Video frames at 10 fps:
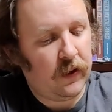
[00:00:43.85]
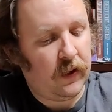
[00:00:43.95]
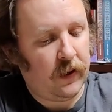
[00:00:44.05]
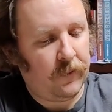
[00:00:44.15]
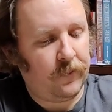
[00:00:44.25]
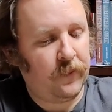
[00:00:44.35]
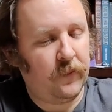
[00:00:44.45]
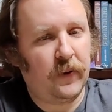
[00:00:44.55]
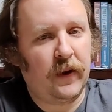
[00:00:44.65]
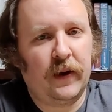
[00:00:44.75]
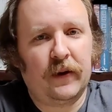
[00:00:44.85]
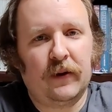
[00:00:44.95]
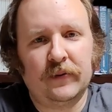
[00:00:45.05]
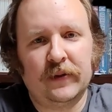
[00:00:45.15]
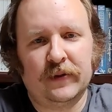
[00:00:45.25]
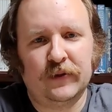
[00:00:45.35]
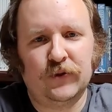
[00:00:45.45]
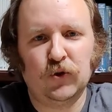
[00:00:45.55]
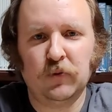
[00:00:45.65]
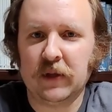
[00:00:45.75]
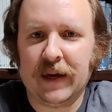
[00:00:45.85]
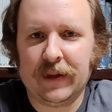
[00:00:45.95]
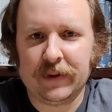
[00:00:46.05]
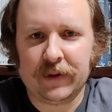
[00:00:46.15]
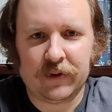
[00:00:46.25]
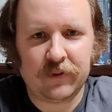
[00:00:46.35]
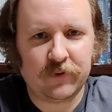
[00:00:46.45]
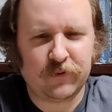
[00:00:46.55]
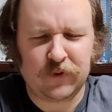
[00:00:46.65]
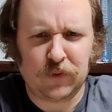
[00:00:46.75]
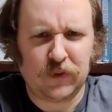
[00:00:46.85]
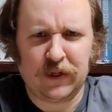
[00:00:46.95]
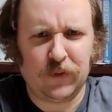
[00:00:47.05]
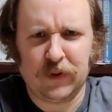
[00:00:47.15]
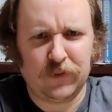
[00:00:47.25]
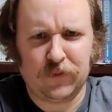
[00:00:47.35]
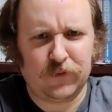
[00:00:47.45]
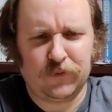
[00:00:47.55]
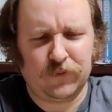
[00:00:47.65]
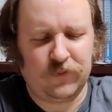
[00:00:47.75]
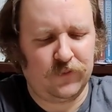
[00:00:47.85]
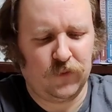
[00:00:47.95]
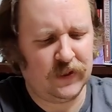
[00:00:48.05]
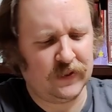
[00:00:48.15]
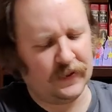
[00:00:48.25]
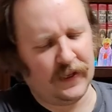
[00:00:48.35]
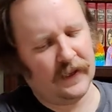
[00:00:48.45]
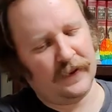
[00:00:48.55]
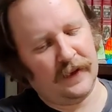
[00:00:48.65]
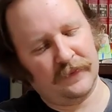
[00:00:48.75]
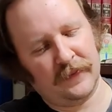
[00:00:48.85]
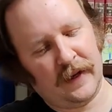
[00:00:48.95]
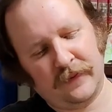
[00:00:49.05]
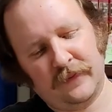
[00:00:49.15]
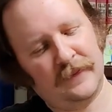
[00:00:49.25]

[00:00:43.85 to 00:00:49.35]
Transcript: Um, but I called it the Jubal Ale for whatever reason. I, I, I,